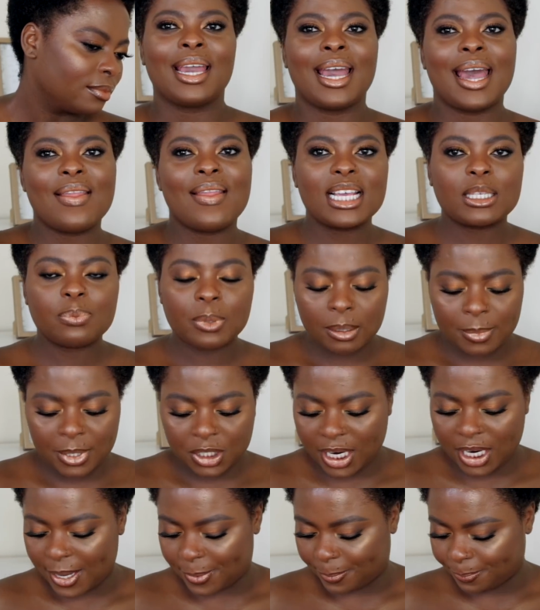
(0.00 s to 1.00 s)
And that's pretty much
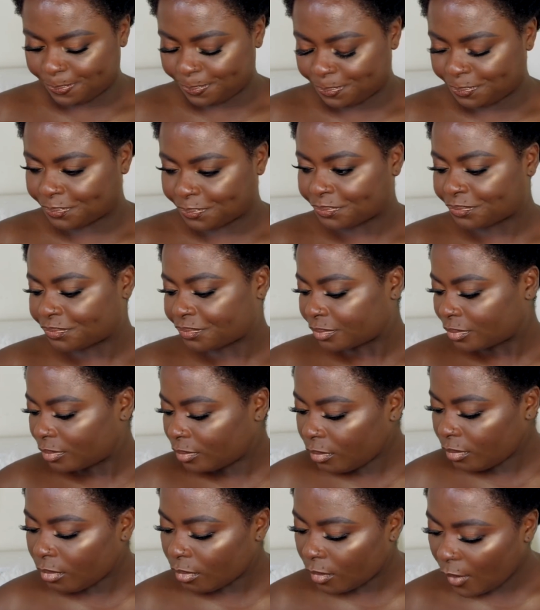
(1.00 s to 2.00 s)
it.
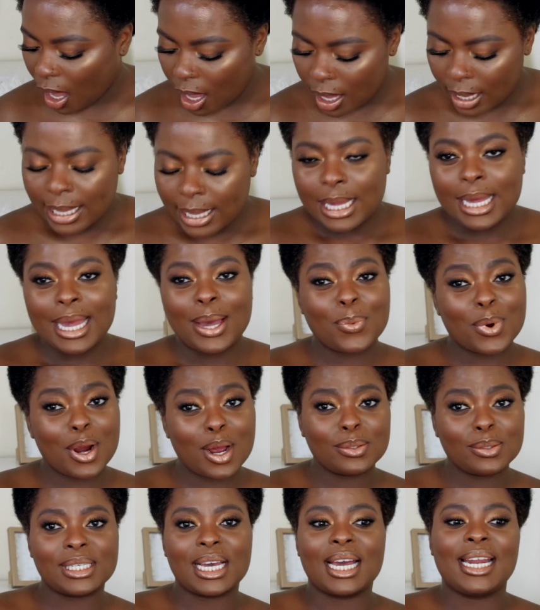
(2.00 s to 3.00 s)
And we're
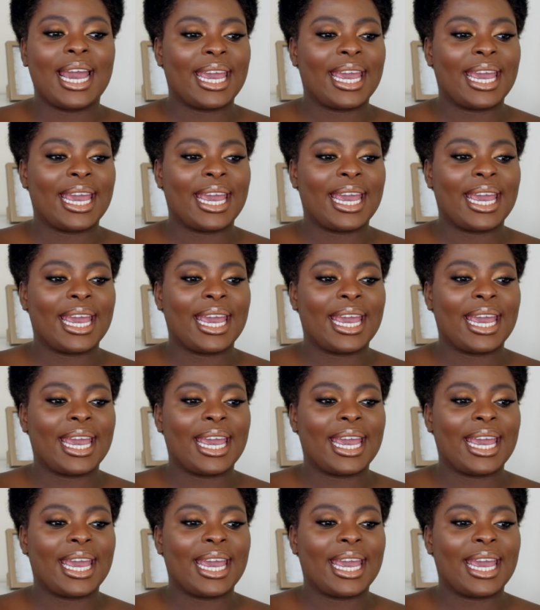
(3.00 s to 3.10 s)
all done.